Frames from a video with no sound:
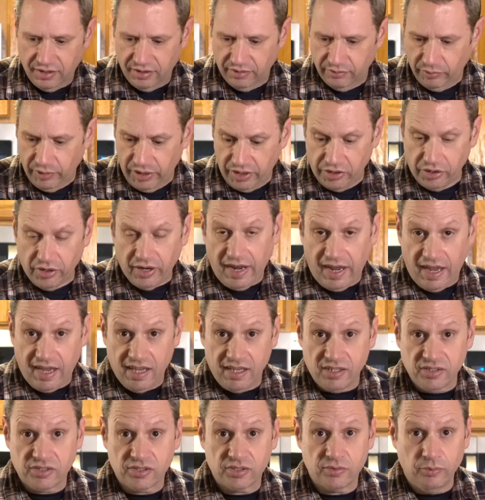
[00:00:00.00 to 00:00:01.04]
wet your
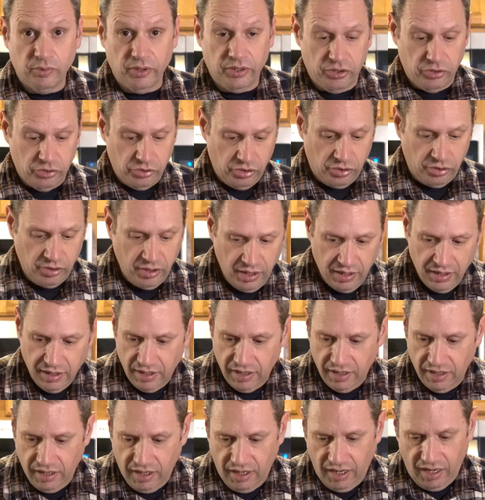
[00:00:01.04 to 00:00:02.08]
hands when you're
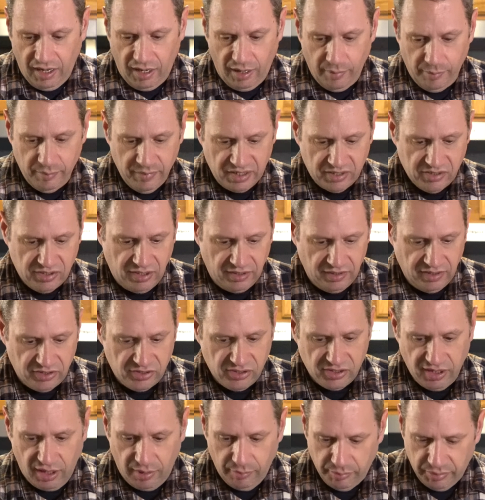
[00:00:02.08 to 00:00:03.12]
mixing
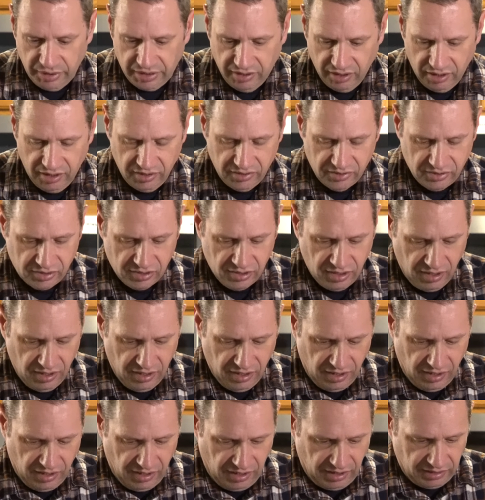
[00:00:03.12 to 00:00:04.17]
this up, because
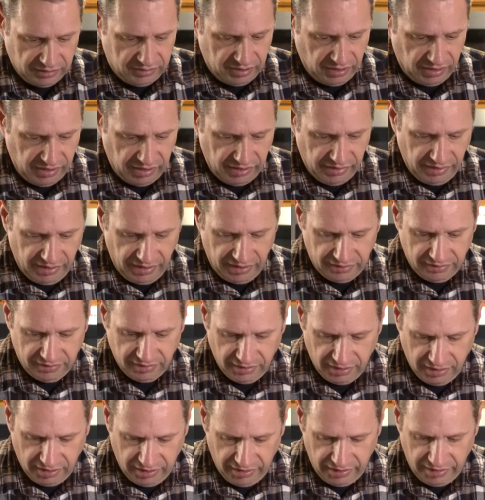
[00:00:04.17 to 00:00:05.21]
I'll tell you that
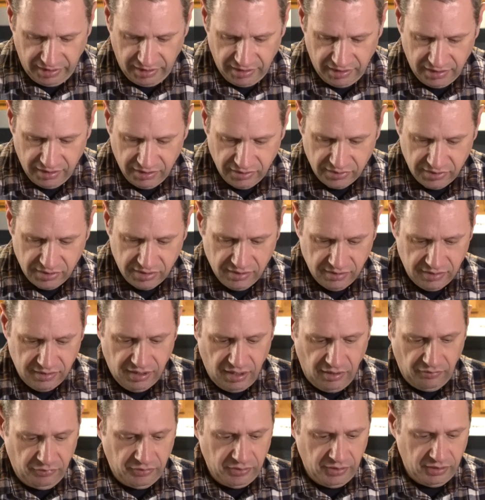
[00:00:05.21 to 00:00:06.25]
it is
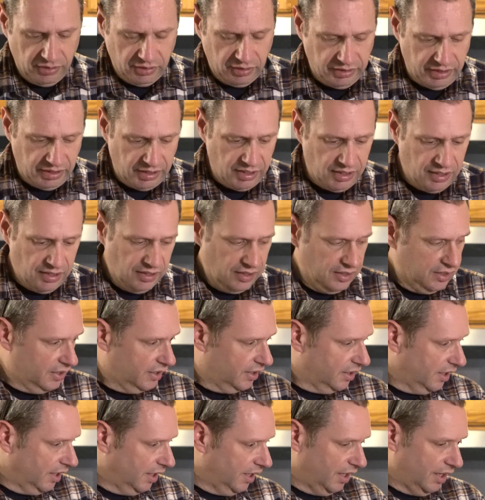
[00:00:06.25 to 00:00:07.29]
definitely
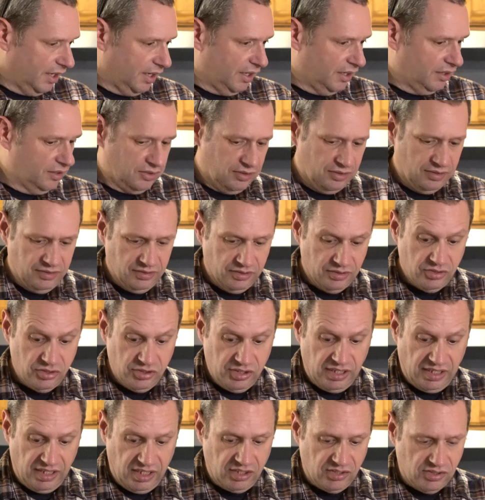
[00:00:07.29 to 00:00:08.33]

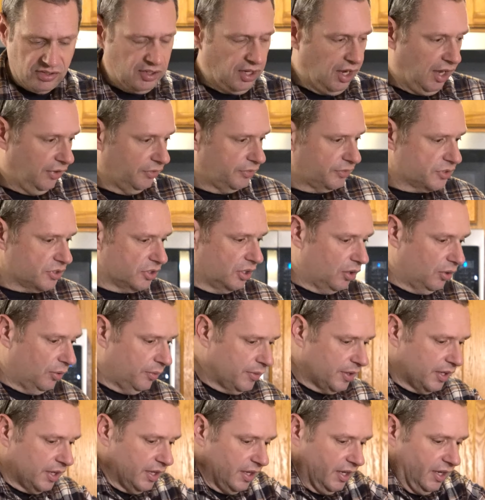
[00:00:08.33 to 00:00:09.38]
sticky stuff. So
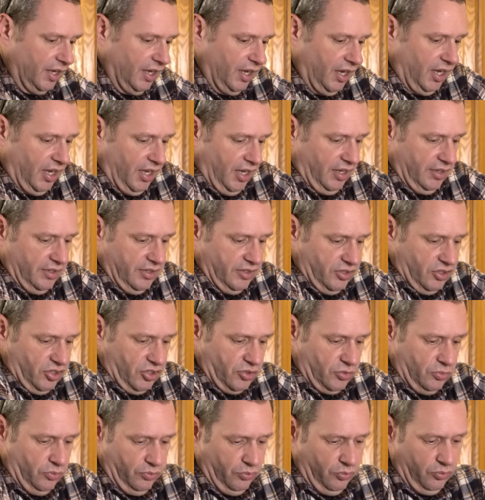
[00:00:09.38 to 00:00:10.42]

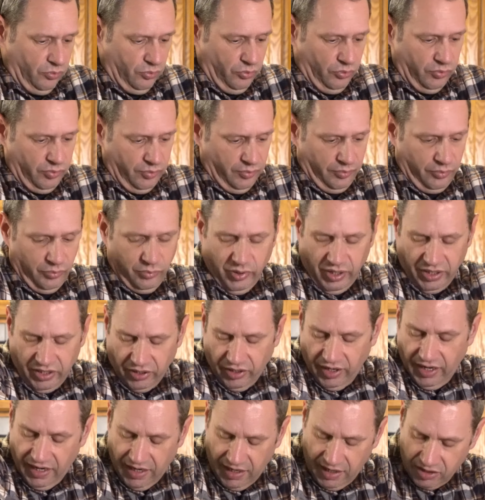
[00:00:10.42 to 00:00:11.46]
just wet your
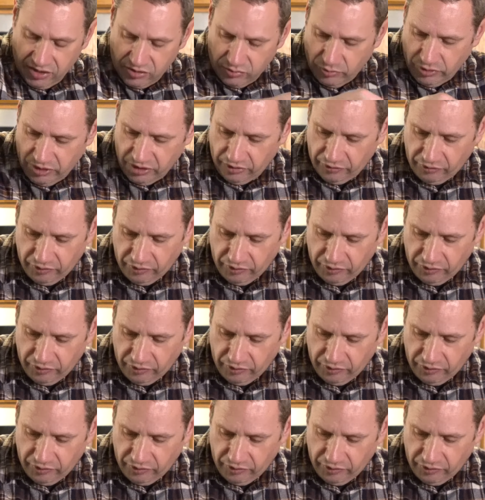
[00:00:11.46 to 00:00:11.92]
hands, wet your